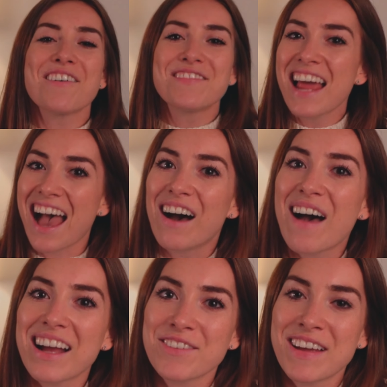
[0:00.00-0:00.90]
I've
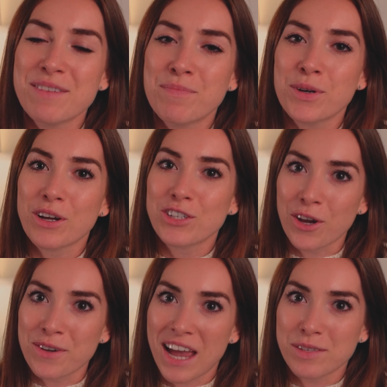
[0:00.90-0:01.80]
now activated product
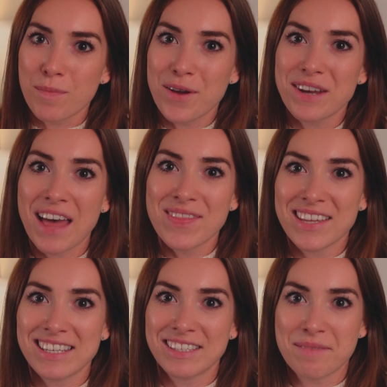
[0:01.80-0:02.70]
showcase mode, and
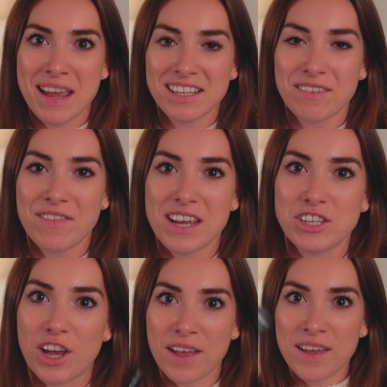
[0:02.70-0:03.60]
this is an amazing
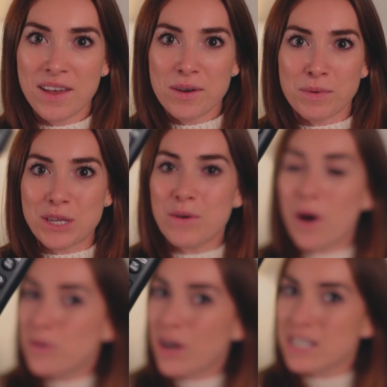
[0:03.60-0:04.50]
feature. When you
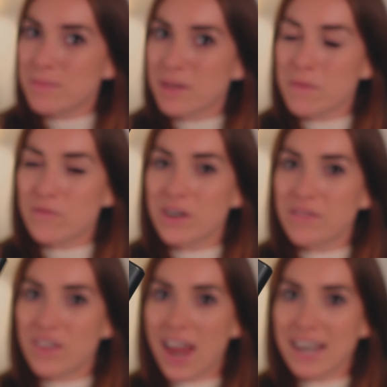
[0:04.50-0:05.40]
hold items up in front
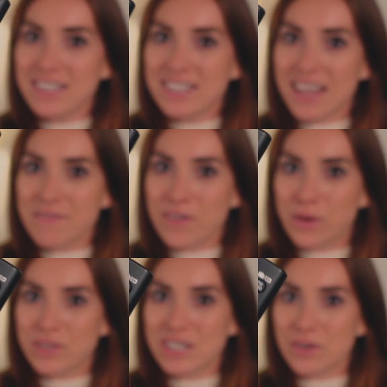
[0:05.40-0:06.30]
of the lens, it
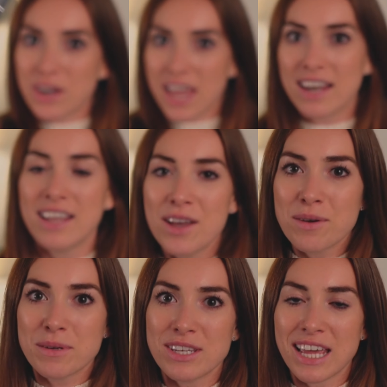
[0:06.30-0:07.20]
focuses on it.
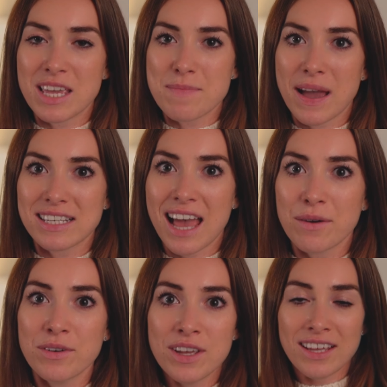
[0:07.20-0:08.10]
When you take it back
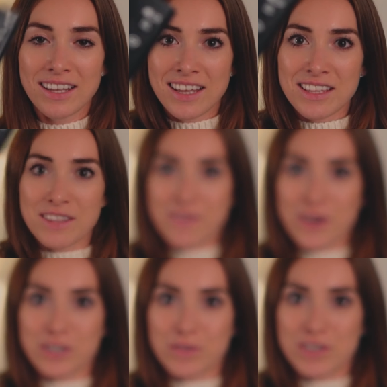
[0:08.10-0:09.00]
down, the
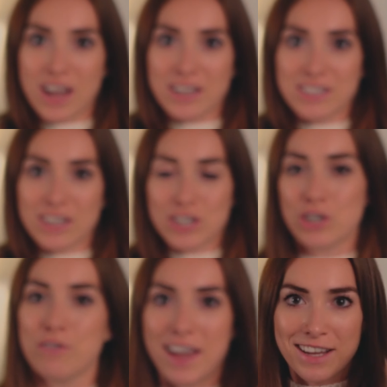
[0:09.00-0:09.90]
focus returns
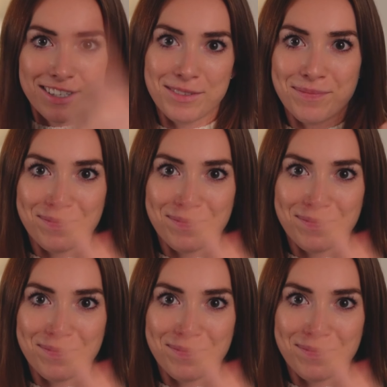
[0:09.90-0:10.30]
to your face.